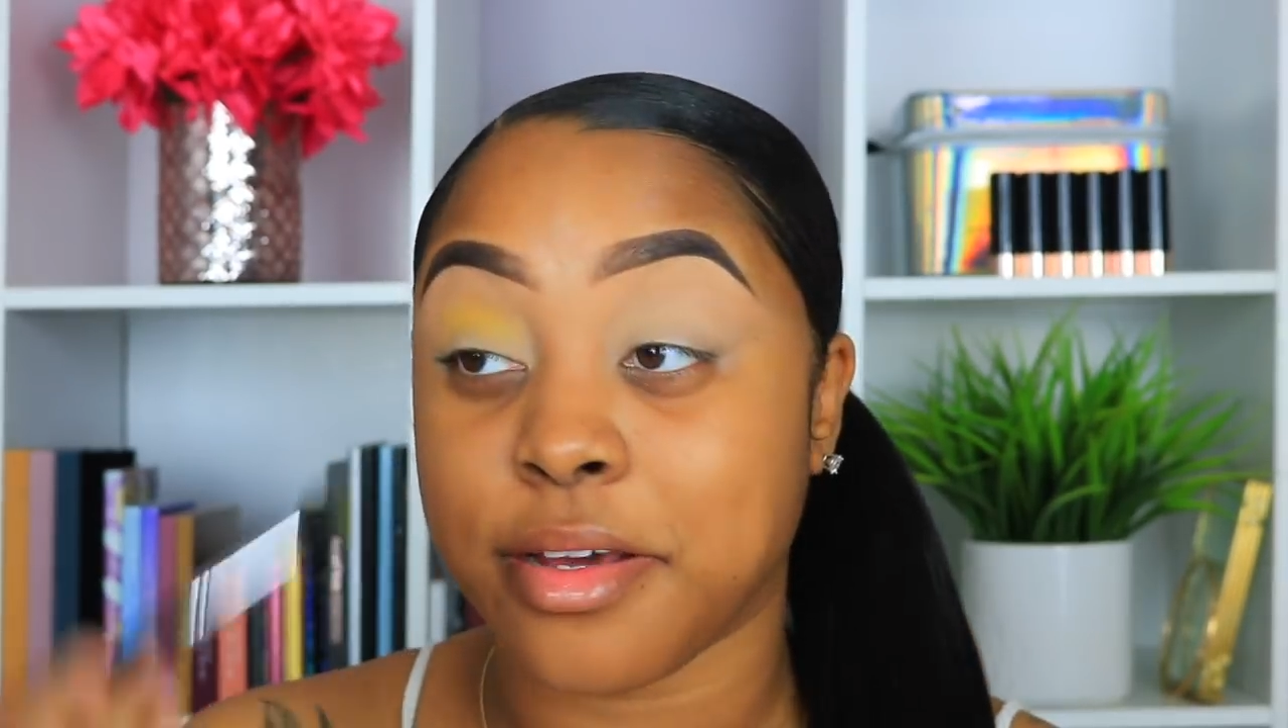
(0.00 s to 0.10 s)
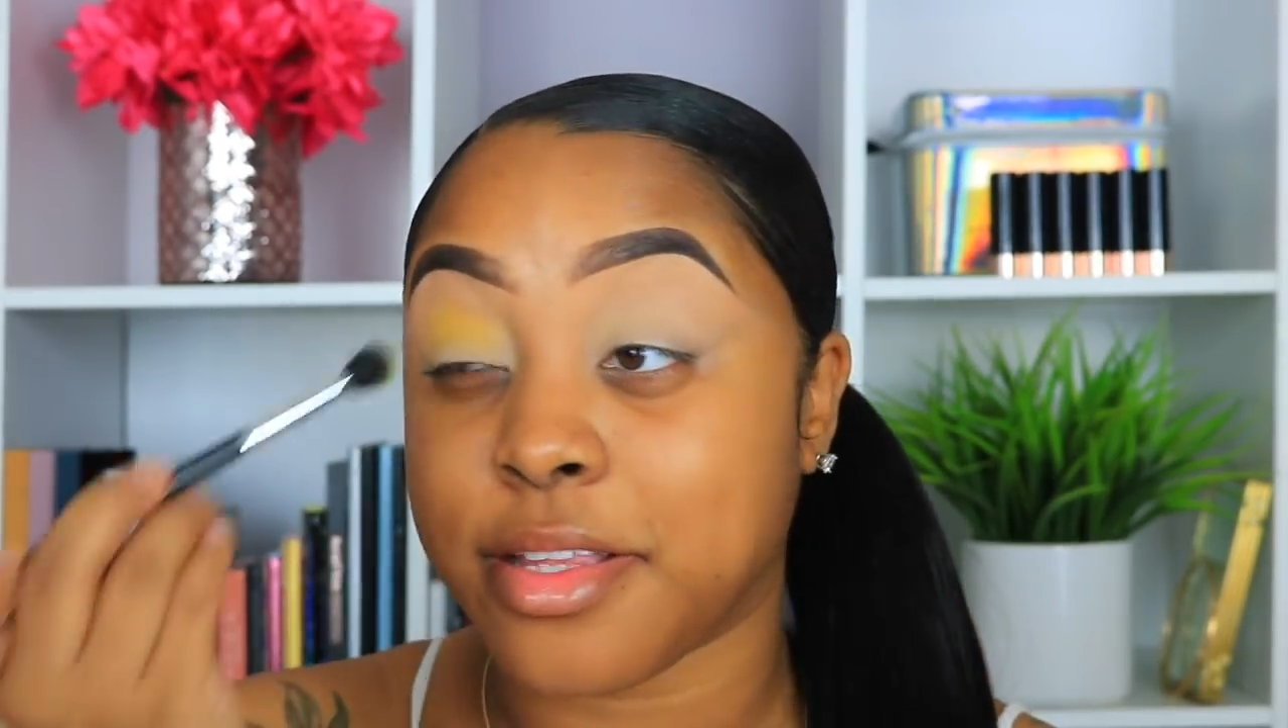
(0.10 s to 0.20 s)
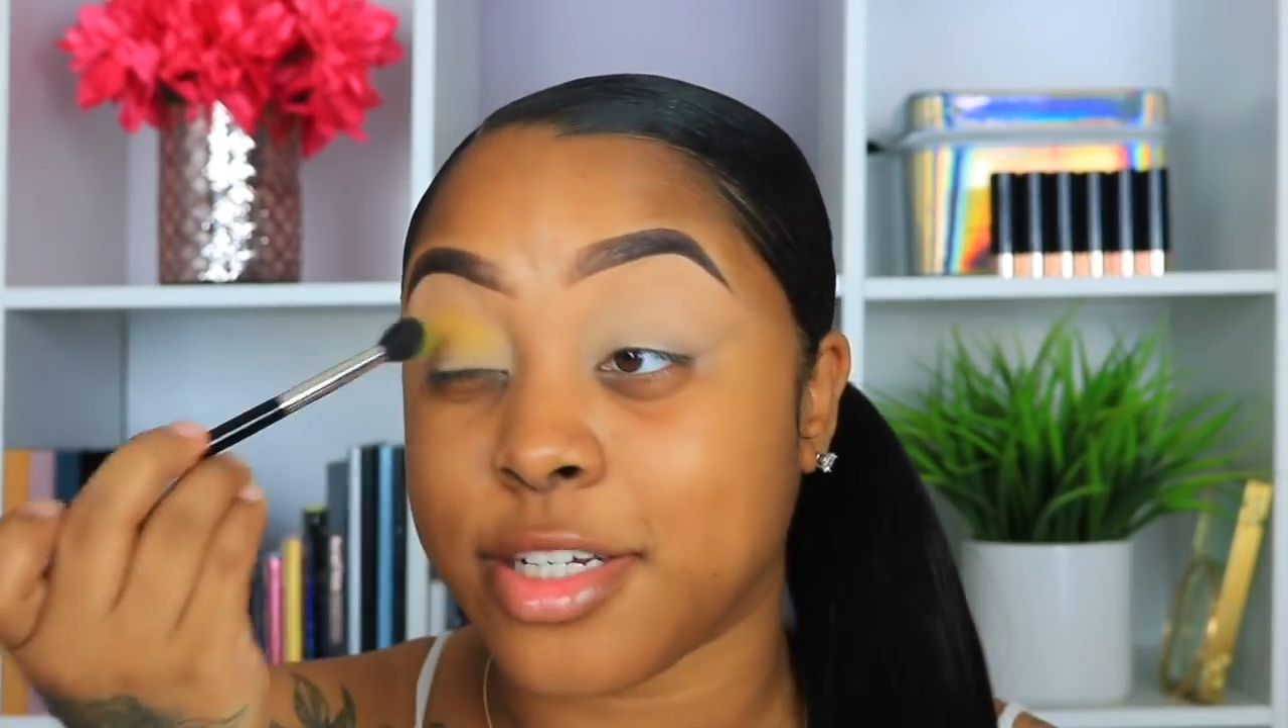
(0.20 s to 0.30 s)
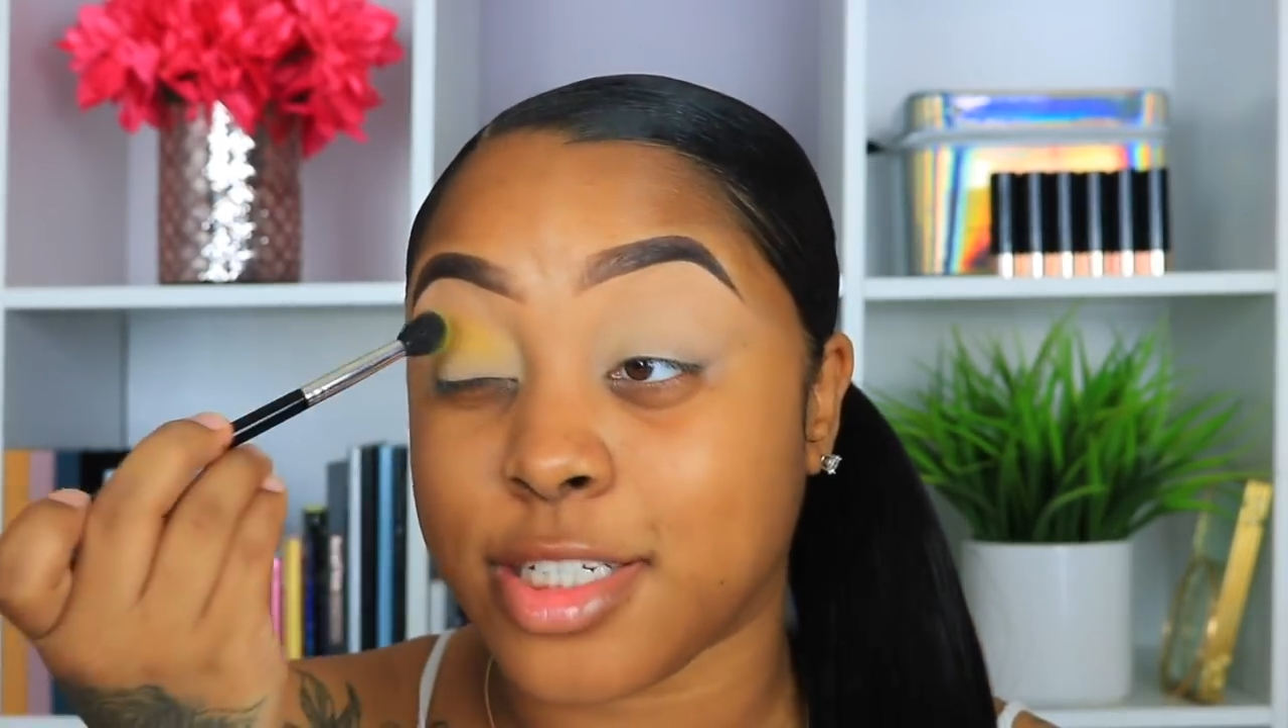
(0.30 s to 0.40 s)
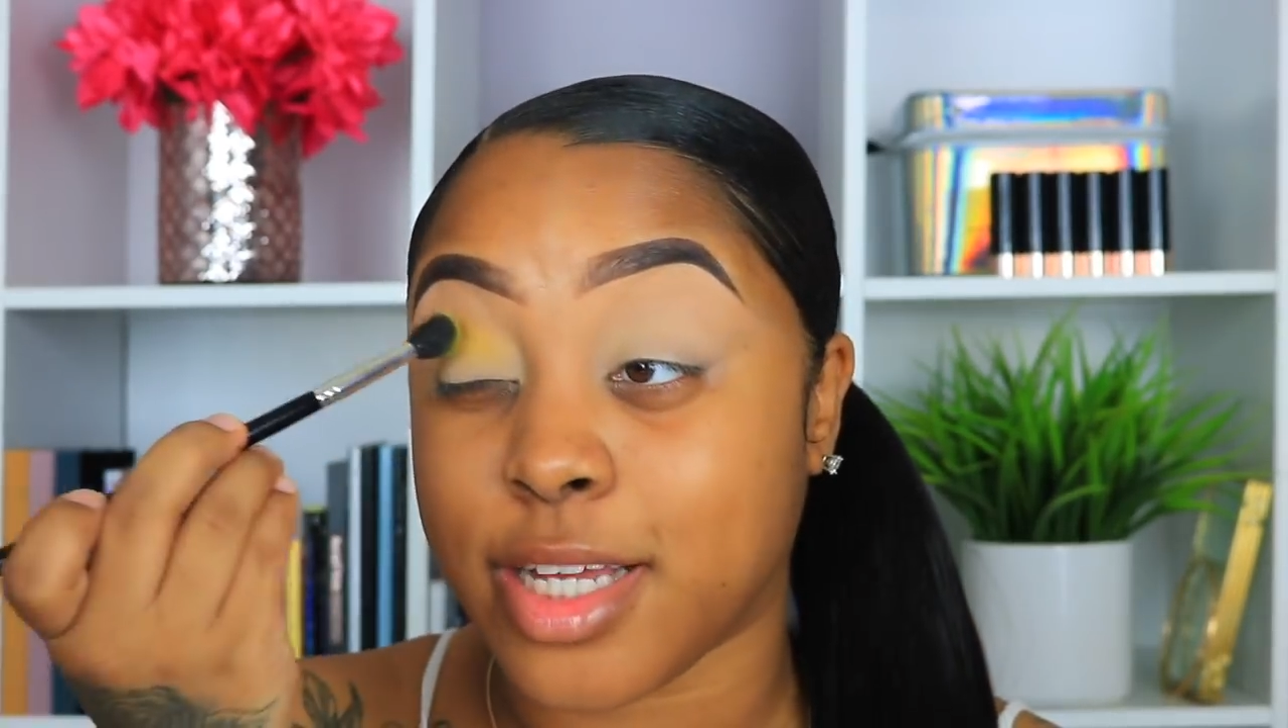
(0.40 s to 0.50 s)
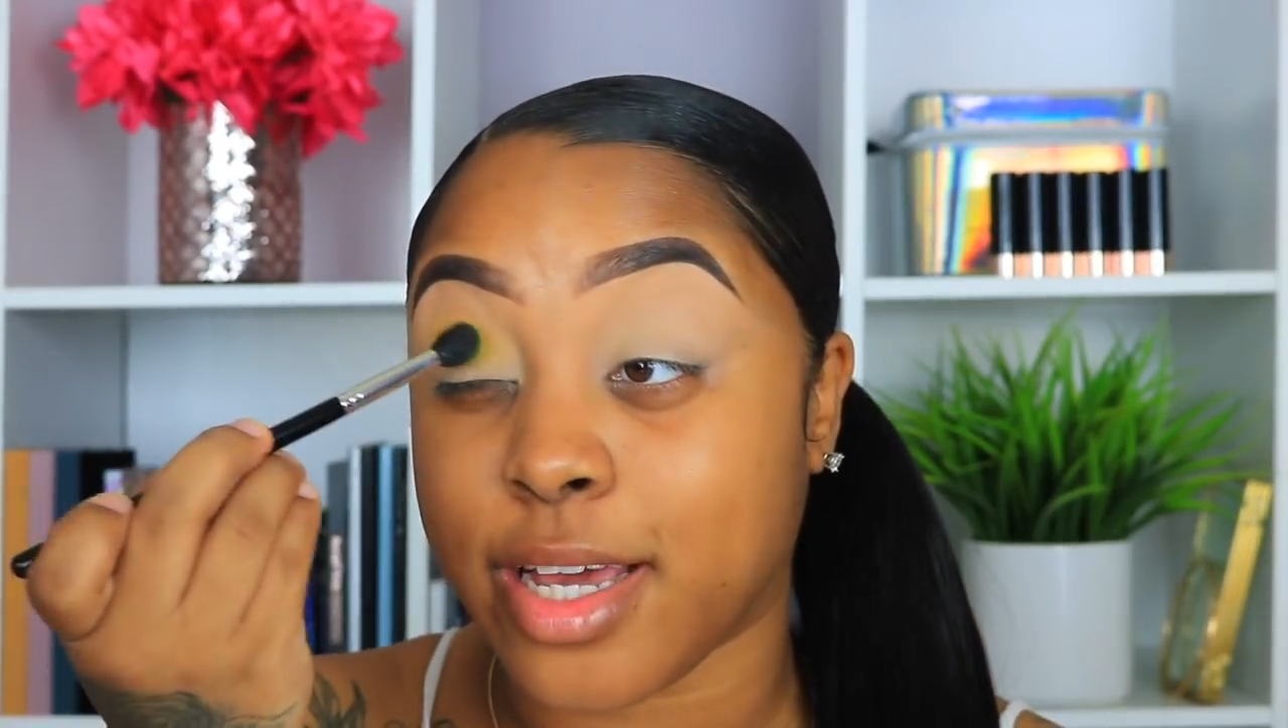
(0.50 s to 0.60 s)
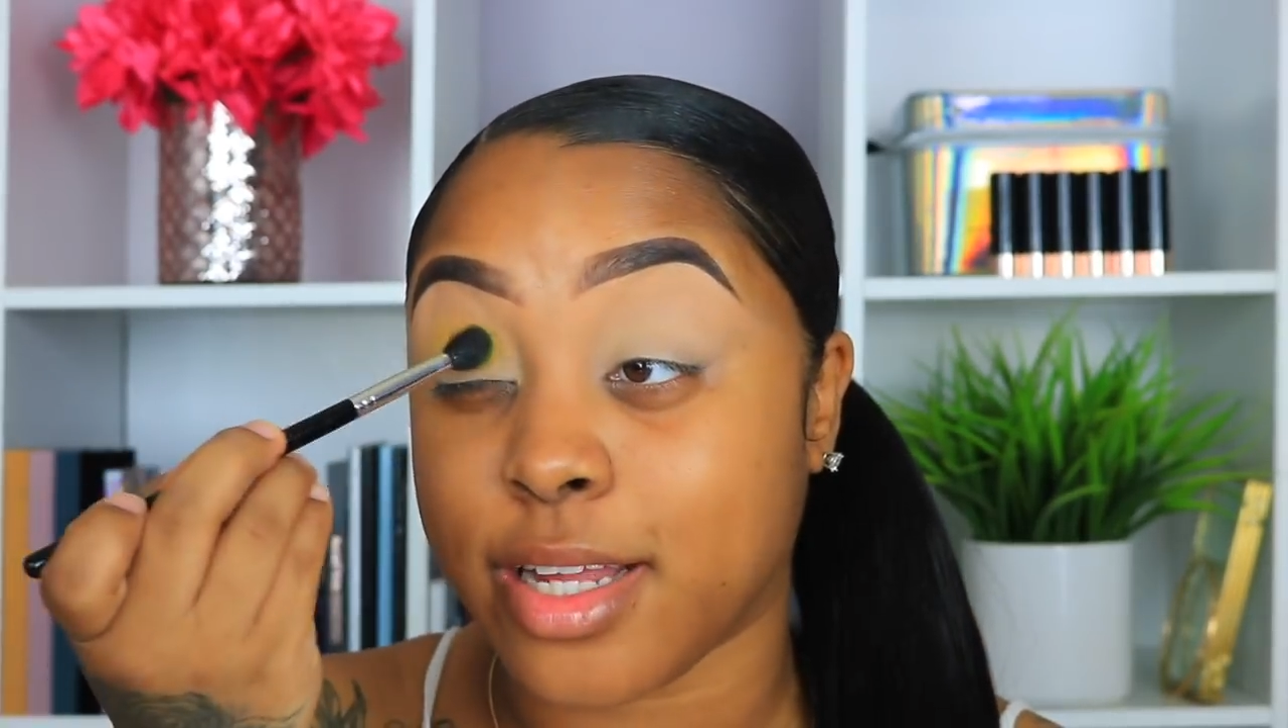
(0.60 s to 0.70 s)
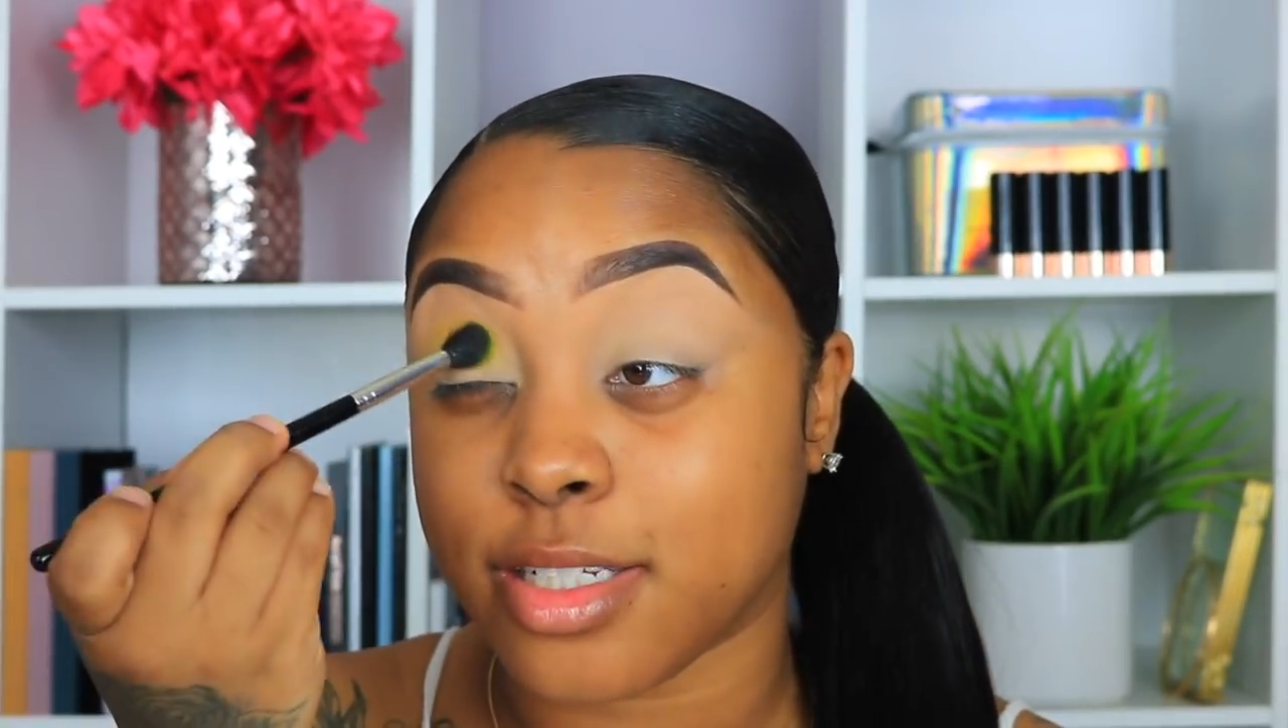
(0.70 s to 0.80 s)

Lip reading: other shade.